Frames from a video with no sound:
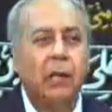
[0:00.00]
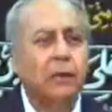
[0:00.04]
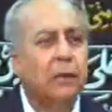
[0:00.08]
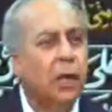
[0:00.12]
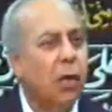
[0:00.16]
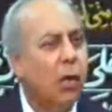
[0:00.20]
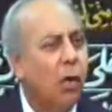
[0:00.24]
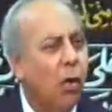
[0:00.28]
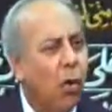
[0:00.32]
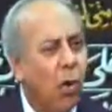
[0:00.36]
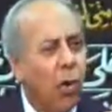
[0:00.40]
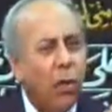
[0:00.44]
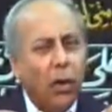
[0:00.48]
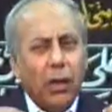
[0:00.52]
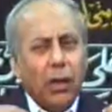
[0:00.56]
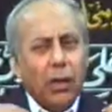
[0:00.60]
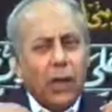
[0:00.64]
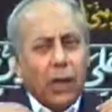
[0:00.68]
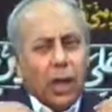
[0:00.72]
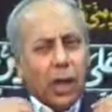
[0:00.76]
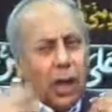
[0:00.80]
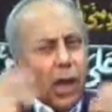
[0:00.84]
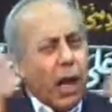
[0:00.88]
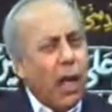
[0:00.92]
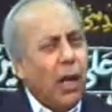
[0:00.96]
The whole
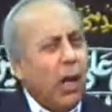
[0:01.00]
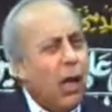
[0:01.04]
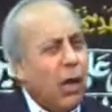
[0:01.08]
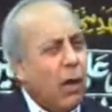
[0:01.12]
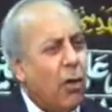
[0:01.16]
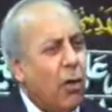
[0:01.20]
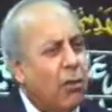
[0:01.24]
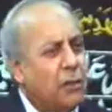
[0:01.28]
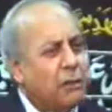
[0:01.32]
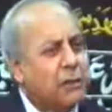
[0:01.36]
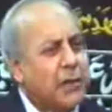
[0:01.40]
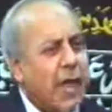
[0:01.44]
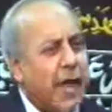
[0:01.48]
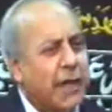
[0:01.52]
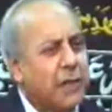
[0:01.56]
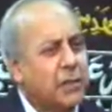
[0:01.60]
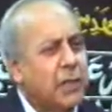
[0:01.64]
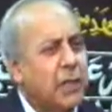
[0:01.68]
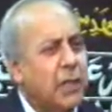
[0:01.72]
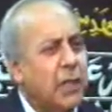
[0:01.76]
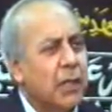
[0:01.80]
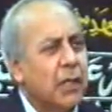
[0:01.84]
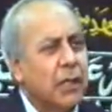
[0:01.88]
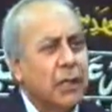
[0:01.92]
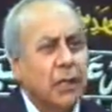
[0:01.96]
color of
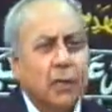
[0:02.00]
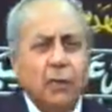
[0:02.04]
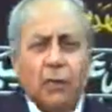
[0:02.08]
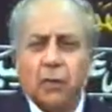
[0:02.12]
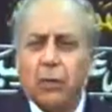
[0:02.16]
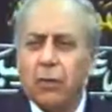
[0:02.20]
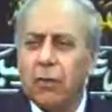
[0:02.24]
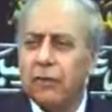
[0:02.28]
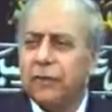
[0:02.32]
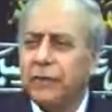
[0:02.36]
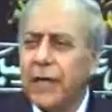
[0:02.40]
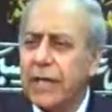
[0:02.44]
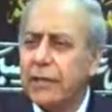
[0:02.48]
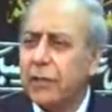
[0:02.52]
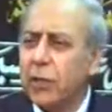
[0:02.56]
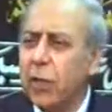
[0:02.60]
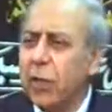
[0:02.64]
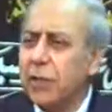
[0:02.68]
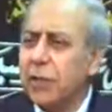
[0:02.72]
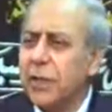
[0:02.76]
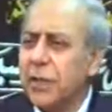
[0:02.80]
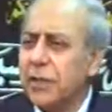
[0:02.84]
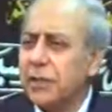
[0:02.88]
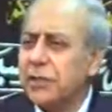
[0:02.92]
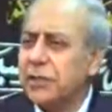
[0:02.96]
that, of that
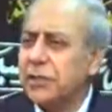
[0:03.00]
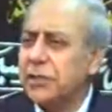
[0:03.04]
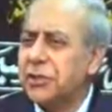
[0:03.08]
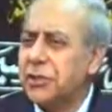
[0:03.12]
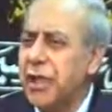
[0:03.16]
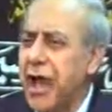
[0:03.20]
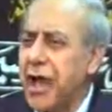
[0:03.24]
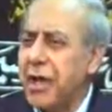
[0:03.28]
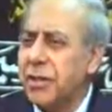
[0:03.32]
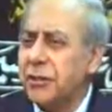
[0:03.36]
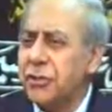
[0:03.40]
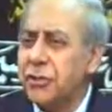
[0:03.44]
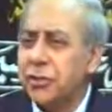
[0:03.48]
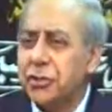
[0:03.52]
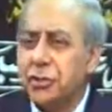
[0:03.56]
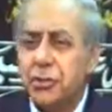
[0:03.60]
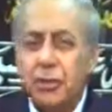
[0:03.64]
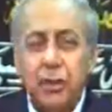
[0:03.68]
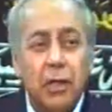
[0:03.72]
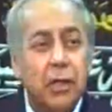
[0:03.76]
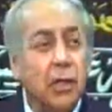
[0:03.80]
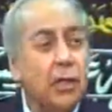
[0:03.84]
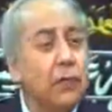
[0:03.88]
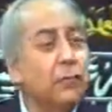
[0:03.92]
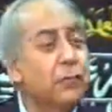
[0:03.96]
audience changed
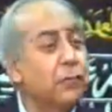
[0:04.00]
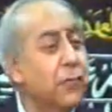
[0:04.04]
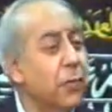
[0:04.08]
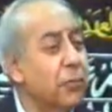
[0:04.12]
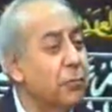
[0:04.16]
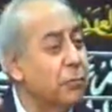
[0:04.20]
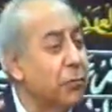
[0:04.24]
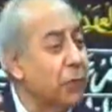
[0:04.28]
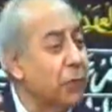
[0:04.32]
from